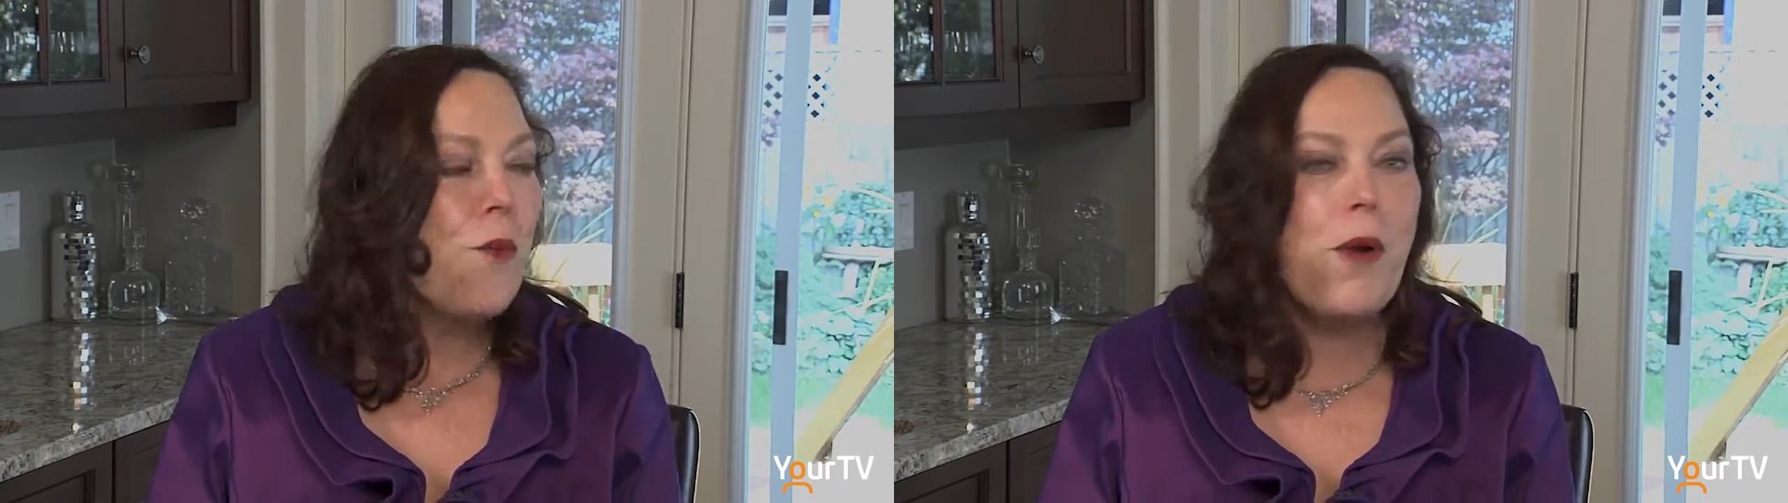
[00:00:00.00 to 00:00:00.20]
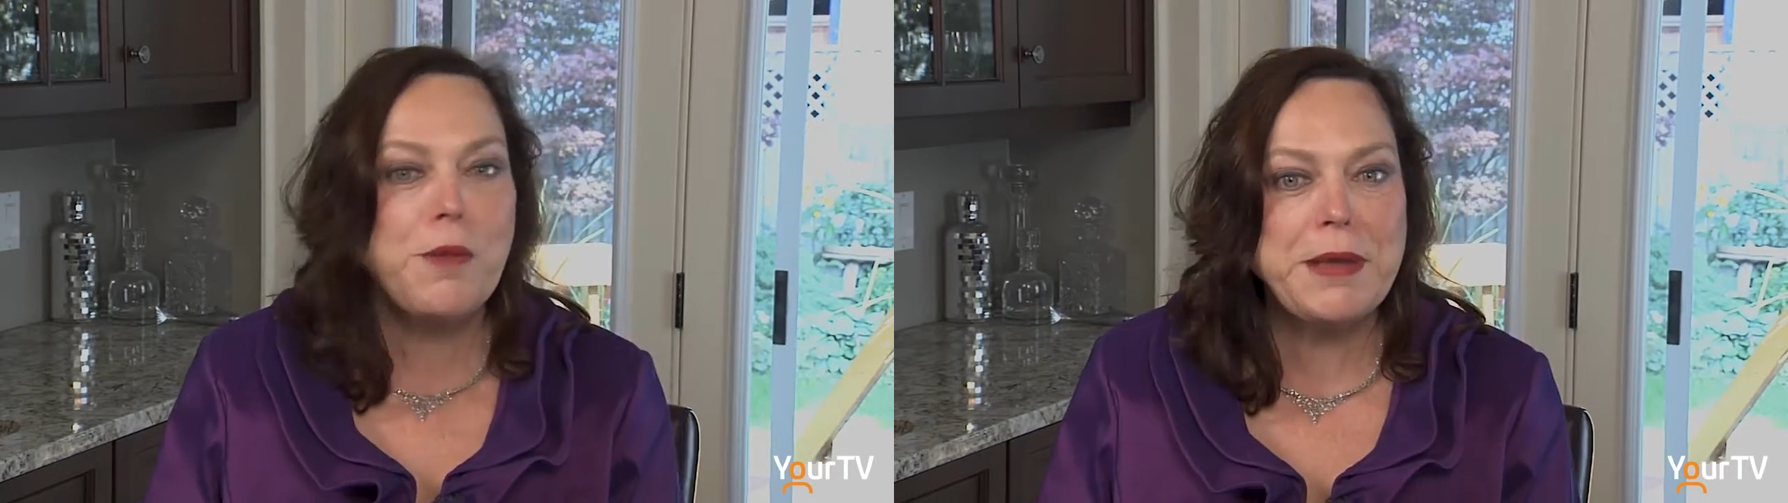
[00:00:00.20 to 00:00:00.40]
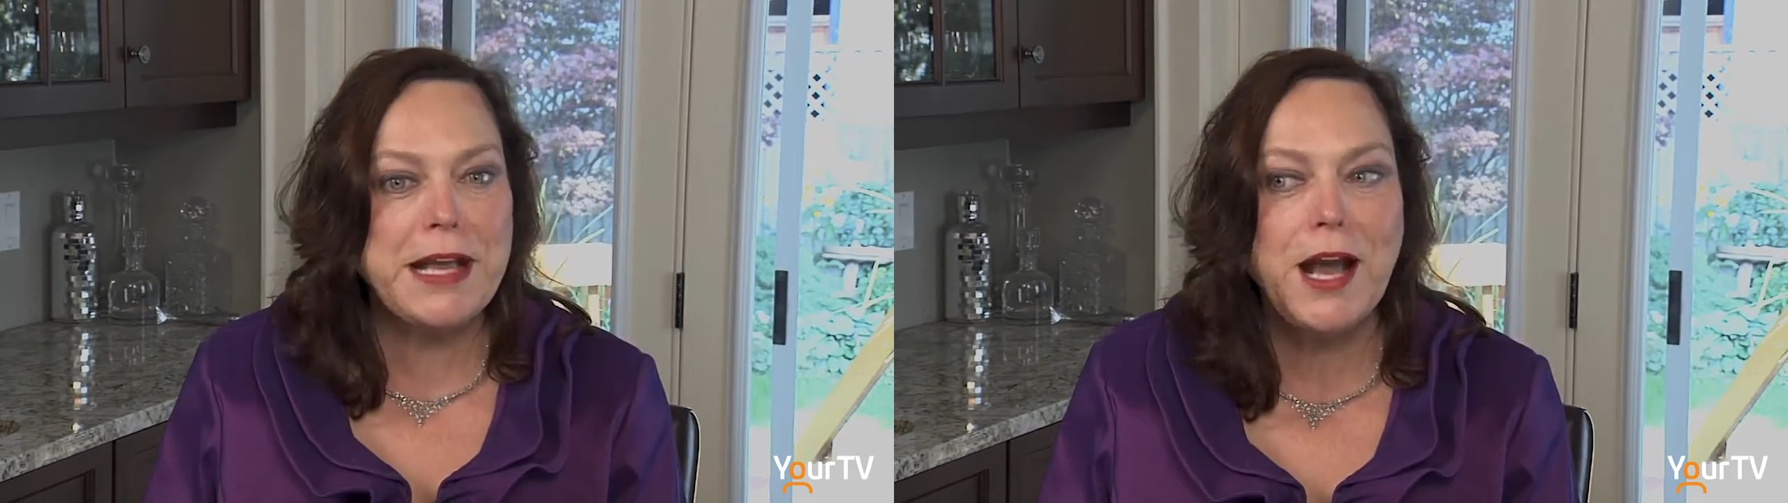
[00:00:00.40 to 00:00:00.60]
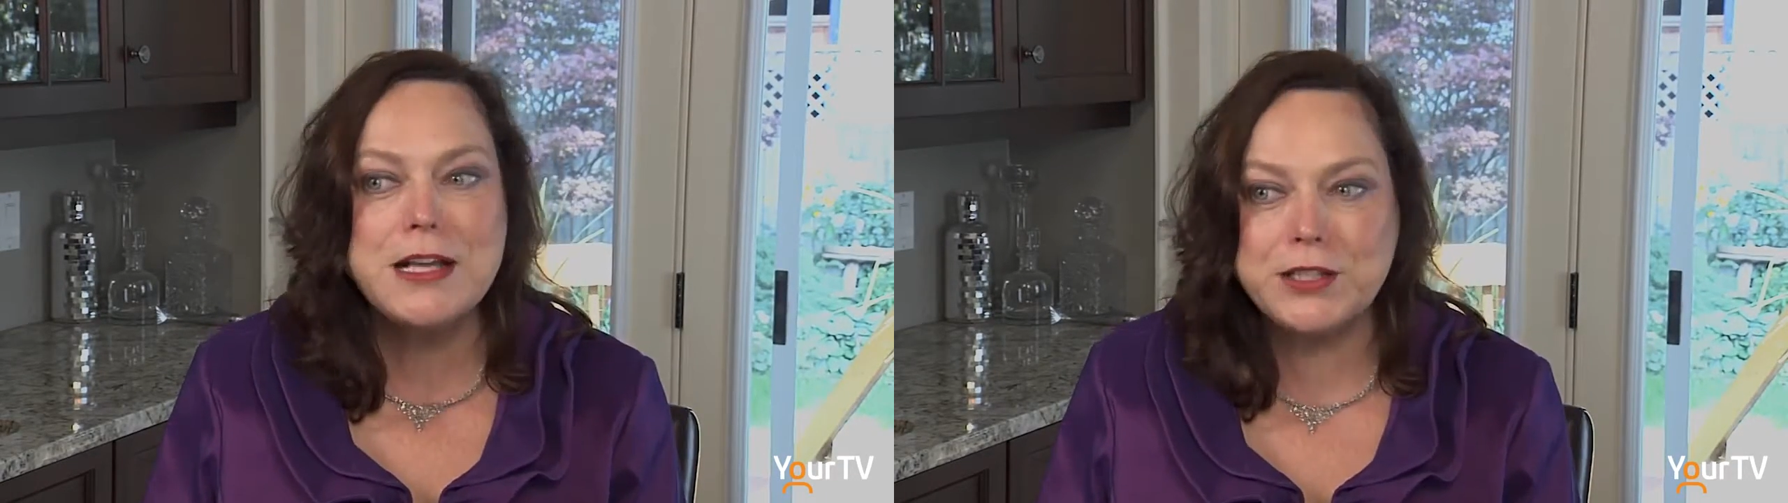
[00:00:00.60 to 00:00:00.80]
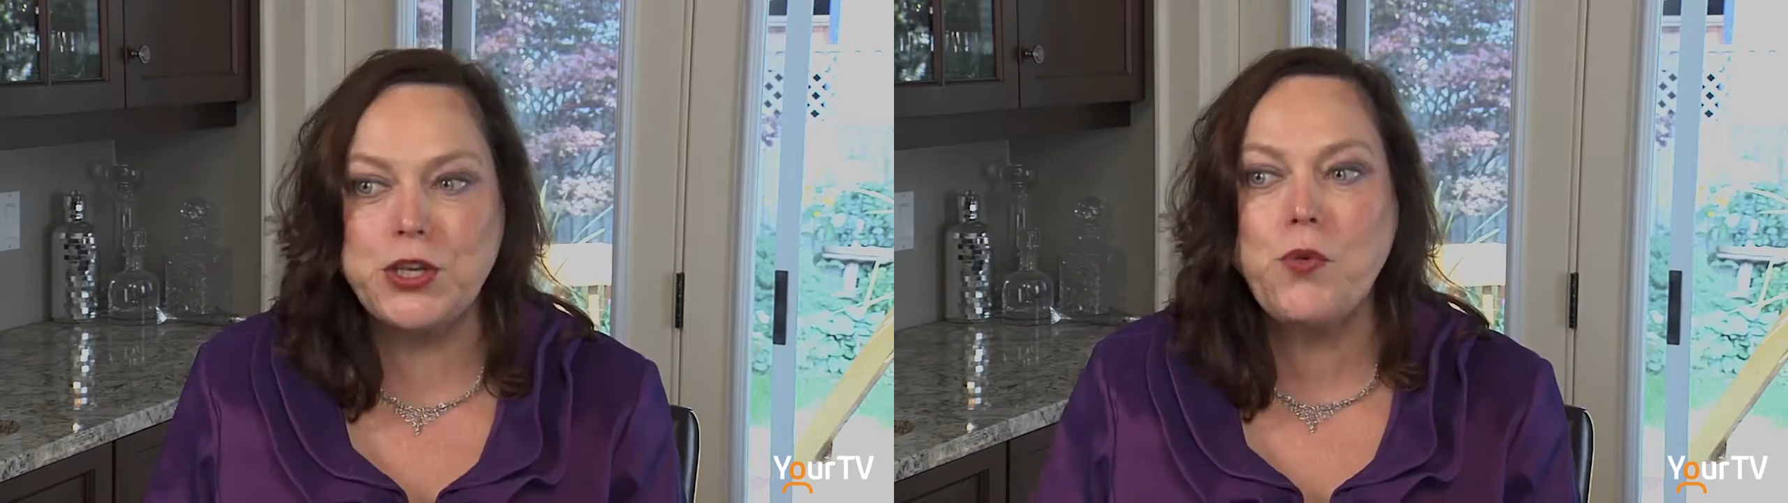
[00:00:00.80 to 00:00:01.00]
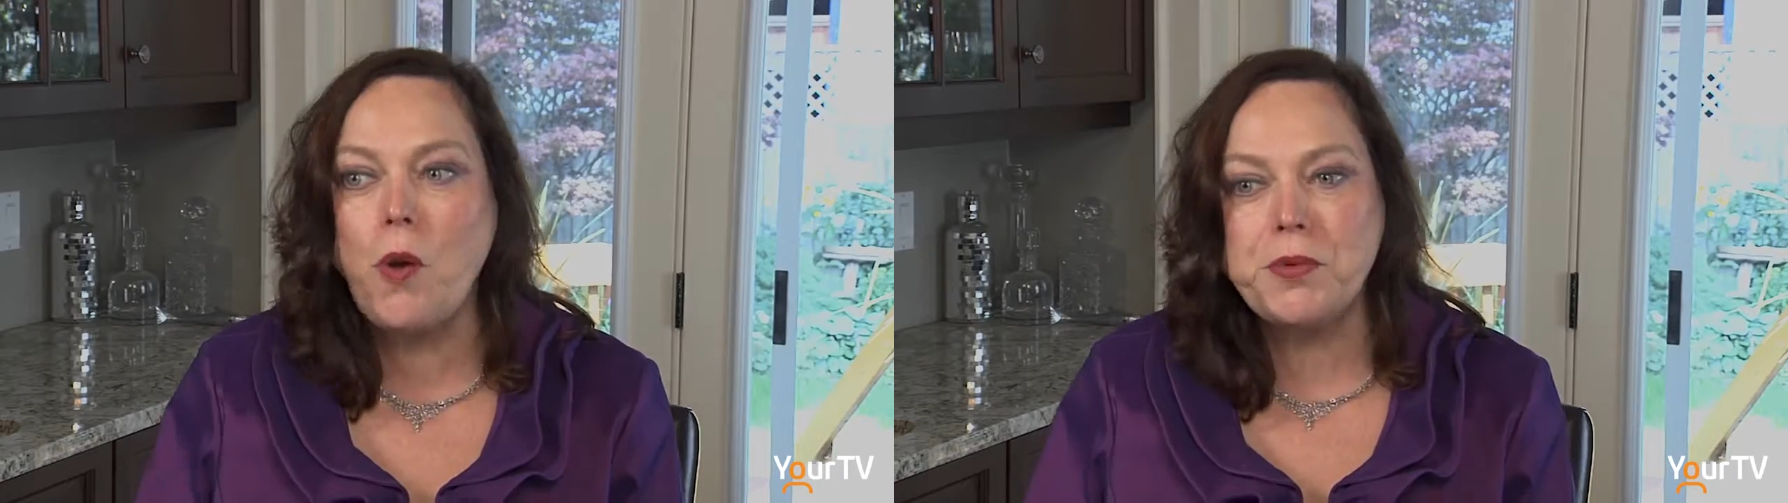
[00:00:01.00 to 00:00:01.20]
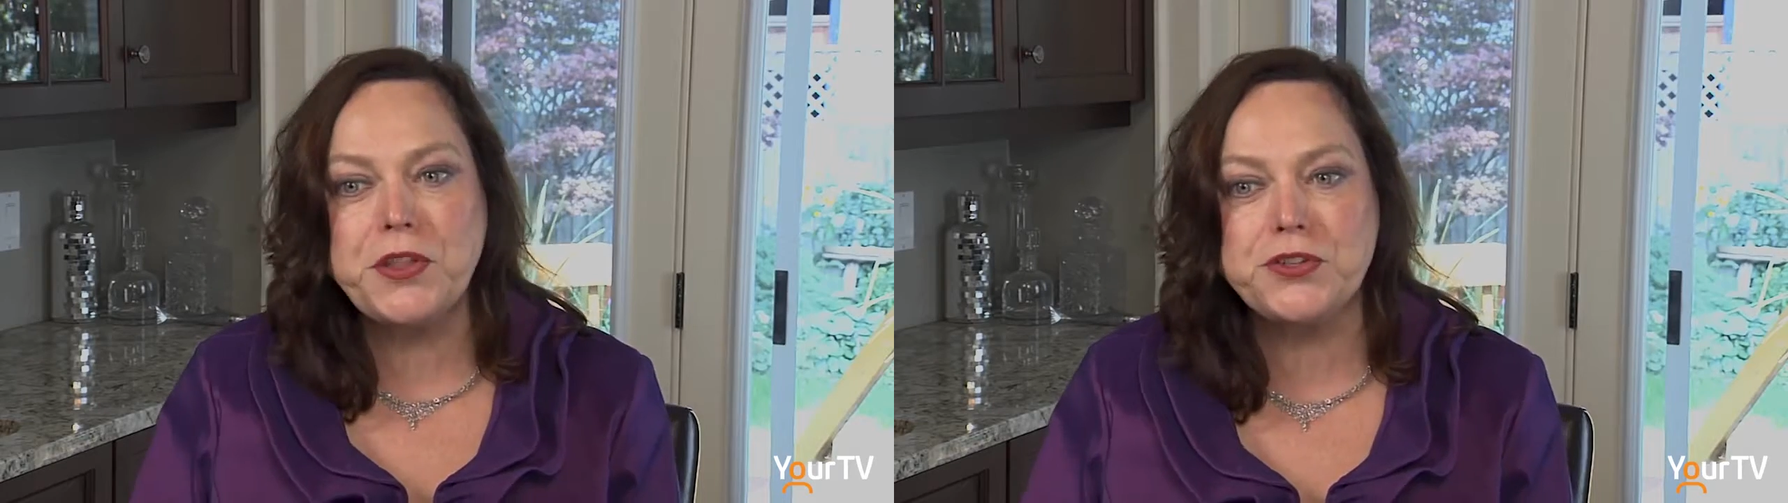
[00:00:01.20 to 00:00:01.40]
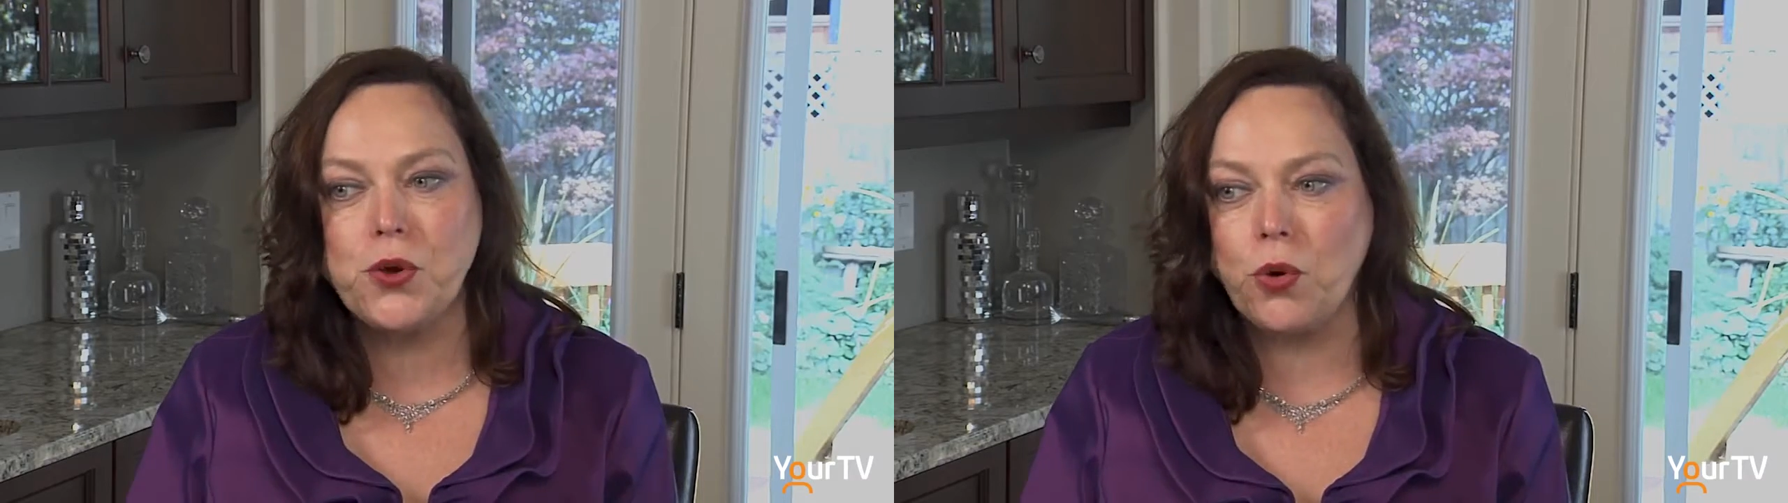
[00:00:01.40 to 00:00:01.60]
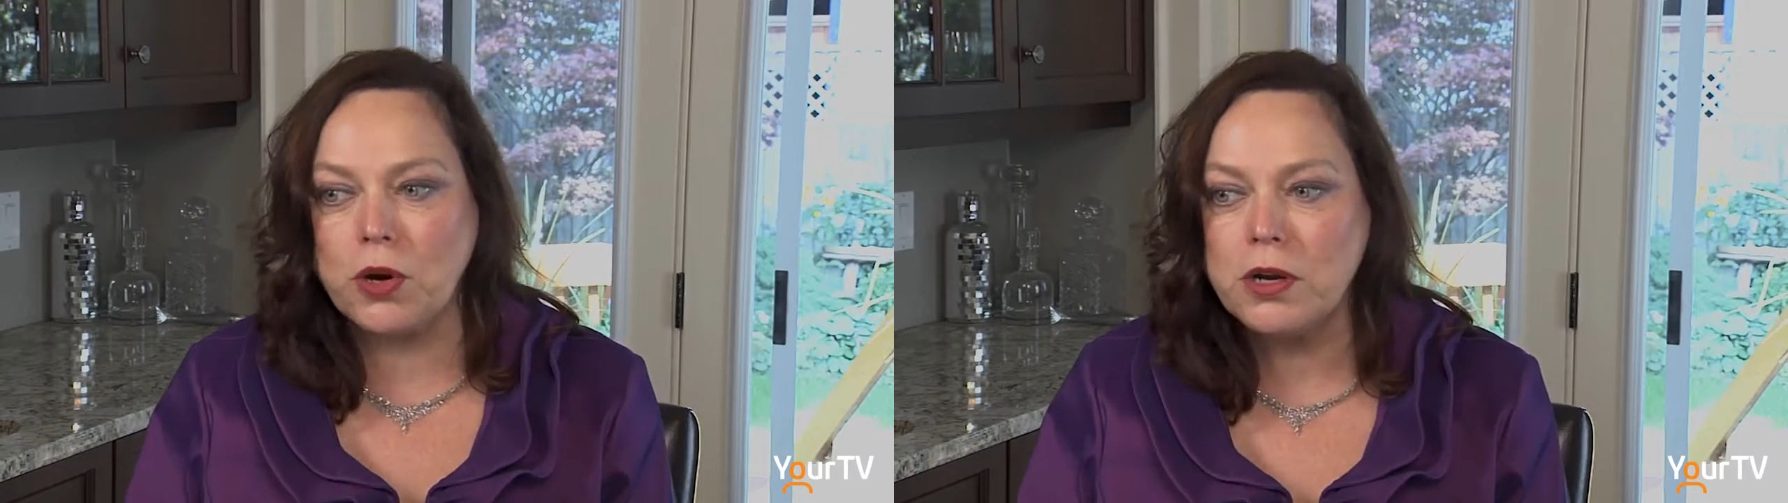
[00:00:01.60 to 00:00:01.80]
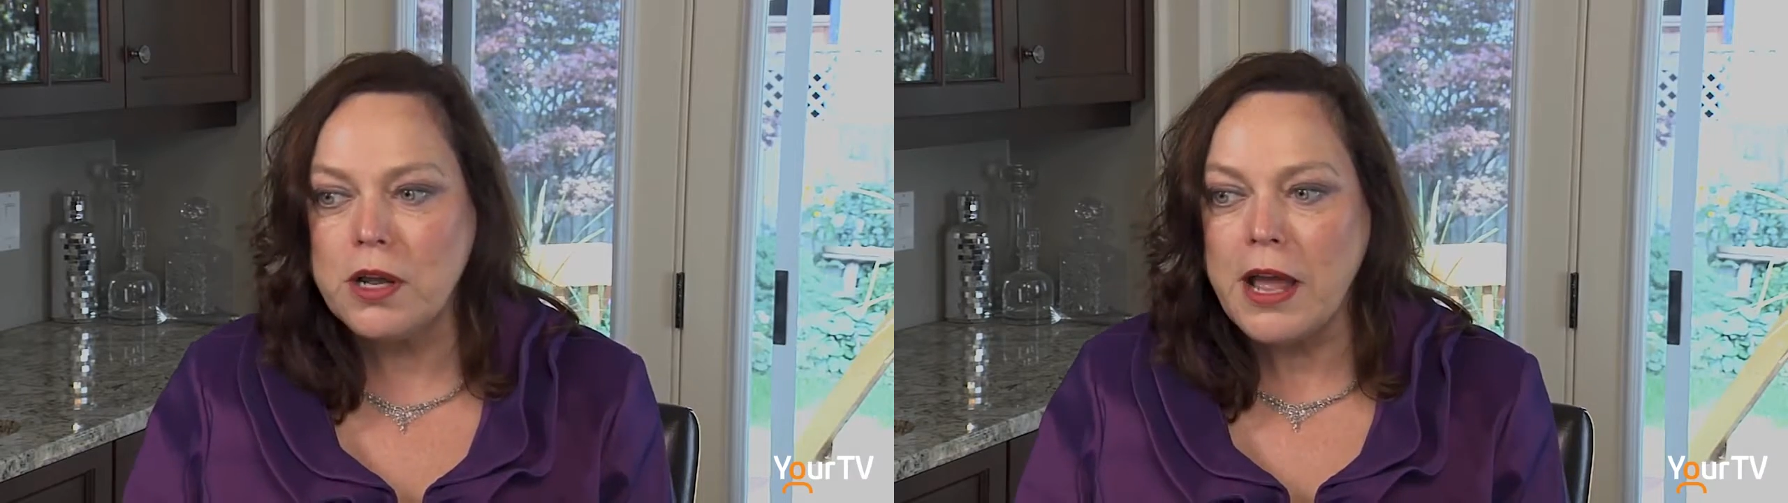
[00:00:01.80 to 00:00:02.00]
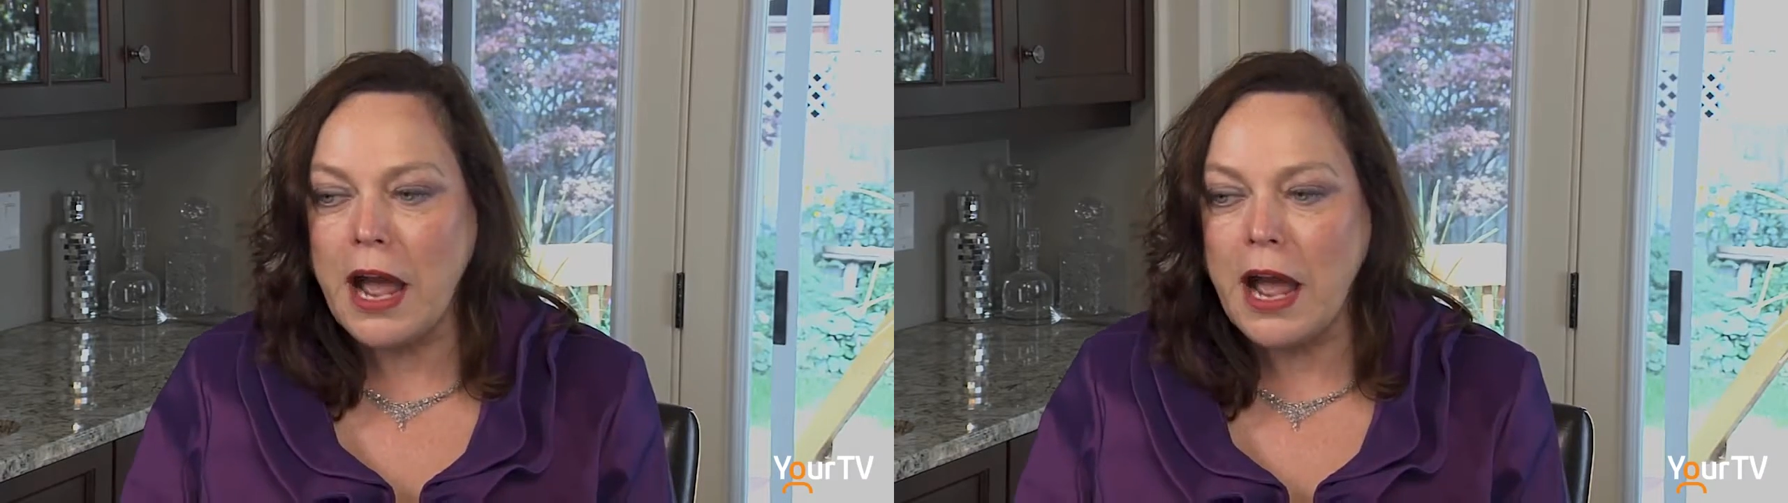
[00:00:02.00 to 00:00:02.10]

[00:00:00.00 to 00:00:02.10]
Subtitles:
Well, because you open the door